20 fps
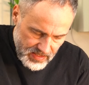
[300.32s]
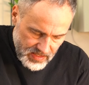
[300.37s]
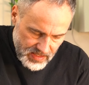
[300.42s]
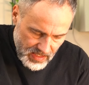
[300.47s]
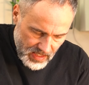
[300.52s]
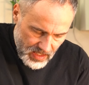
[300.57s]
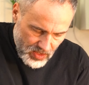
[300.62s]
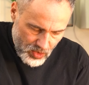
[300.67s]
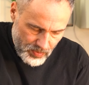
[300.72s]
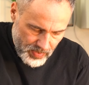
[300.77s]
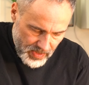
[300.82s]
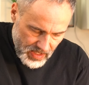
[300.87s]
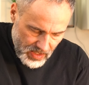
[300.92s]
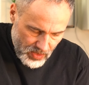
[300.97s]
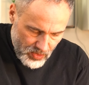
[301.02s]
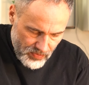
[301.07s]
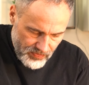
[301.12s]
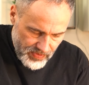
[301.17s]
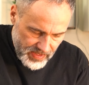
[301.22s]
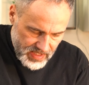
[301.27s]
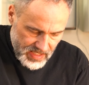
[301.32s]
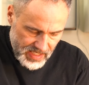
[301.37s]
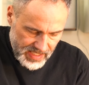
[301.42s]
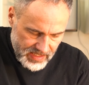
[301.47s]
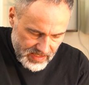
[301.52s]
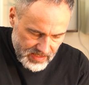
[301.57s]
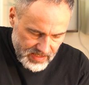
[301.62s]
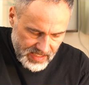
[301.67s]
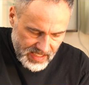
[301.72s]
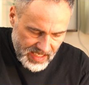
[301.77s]
Whether I'm making some
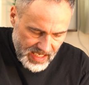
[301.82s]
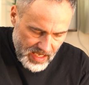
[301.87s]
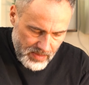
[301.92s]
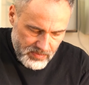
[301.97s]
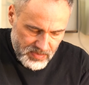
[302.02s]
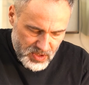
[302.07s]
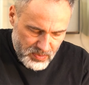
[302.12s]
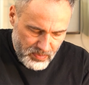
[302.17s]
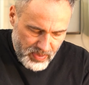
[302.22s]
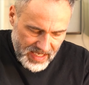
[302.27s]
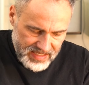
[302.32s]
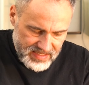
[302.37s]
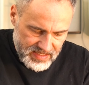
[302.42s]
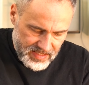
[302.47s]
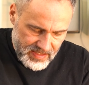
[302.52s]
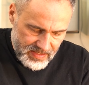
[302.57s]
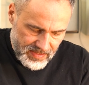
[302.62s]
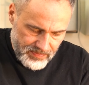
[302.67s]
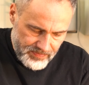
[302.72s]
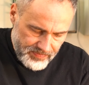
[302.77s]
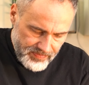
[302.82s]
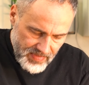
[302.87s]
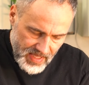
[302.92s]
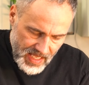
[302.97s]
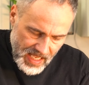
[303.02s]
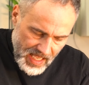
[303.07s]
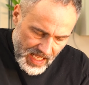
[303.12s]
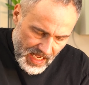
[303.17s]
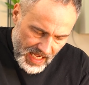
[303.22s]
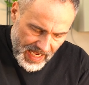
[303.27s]
delicious creams, pastes,
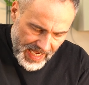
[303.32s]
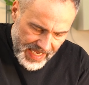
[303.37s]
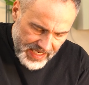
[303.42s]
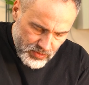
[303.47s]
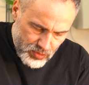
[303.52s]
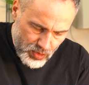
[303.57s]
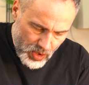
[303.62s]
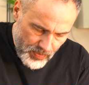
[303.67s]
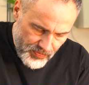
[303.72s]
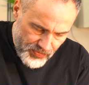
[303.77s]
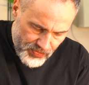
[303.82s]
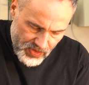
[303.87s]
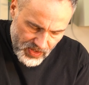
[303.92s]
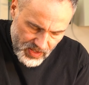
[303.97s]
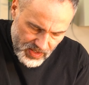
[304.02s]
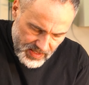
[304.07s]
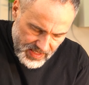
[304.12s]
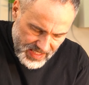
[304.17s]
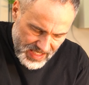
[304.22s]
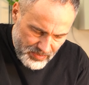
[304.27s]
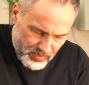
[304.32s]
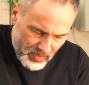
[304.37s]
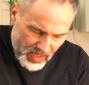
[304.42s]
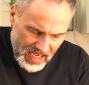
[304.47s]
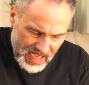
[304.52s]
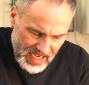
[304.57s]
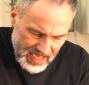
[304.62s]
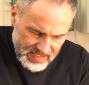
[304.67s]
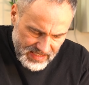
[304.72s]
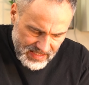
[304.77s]
stews, fried
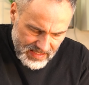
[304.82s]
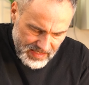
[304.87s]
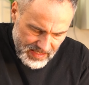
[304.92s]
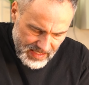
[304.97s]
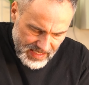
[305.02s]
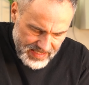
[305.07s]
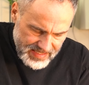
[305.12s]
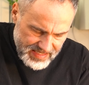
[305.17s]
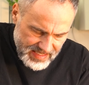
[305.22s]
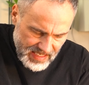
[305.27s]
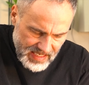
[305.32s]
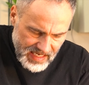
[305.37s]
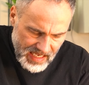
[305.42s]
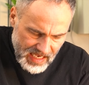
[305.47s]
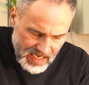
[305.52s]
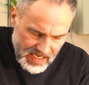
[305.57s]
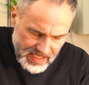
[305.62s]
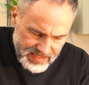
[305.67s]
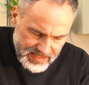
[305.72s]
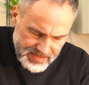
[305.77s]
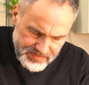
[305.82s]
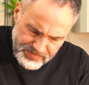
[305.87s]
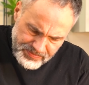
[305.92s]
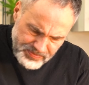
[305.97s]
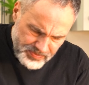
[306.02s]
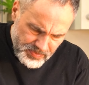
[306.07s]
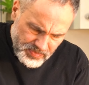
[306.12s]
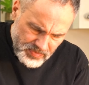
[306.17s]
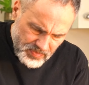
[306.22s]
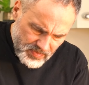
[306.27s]
dishes, or a salad.
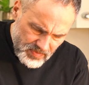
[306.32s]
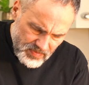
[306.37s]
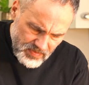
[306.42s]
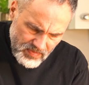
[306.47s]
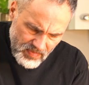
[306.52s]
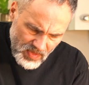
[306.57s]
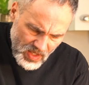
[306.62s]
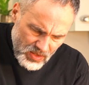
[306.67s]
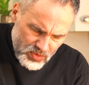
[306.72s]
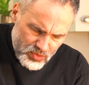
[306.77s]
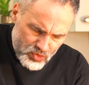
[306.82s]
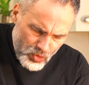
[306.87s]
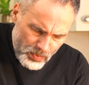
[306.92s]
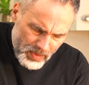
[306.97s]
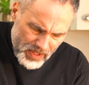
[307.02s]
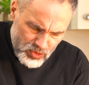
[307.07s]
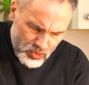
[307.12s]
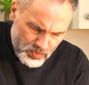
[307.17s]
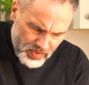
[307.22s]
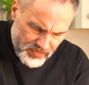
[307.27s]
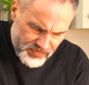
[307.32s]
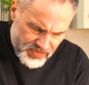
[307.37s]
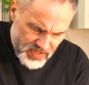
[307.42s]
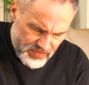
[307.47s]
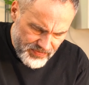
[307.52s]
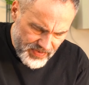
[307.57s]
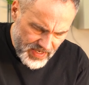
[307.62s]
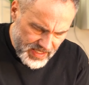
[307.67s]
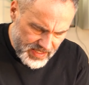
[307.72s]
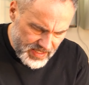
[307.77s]
It's
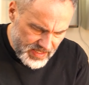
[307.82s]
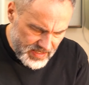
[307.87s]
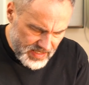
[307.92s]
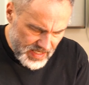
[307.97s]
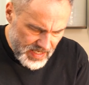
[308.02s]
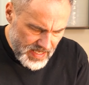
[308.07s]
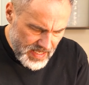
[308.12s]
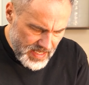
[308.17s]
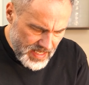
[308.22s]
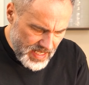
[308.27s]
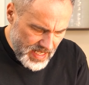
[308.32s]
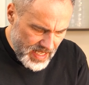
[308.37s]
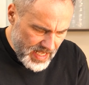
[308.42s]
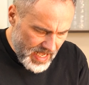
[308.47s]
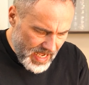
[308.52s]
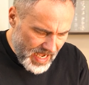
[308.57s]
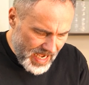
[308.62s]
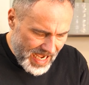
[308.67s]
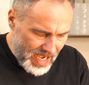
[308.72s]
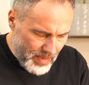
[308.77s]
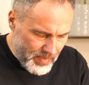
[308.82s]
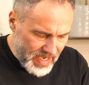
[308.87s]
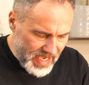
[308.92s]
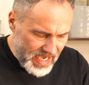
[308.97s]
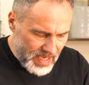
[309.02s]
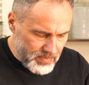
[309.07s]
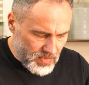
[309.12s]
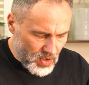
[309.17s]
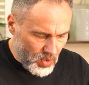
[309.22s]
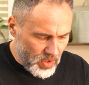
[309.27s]
incredibly, incredibly versatile, but also
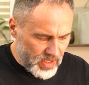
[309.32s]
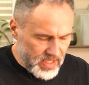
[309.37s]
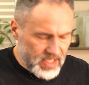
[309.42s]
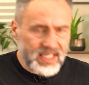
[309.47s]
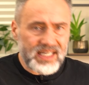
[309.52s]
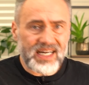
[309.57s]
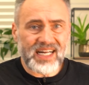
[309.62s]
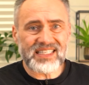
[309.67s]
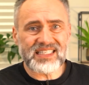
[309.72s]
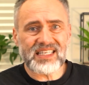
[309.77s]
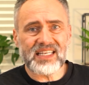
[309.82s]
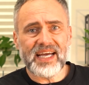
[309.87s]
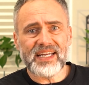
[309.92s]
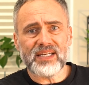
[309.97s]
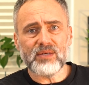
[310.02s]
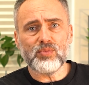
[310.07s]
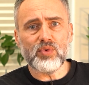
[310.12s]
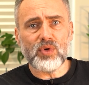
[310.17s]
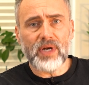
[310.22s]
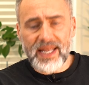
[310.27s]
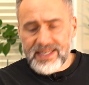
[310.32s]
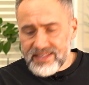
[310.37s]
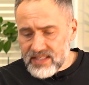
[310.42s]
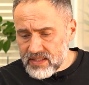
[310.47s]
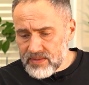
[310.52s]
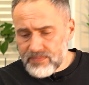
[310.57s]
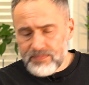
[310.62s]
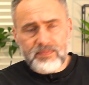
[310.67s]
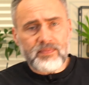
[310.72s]
served right here as these small patties,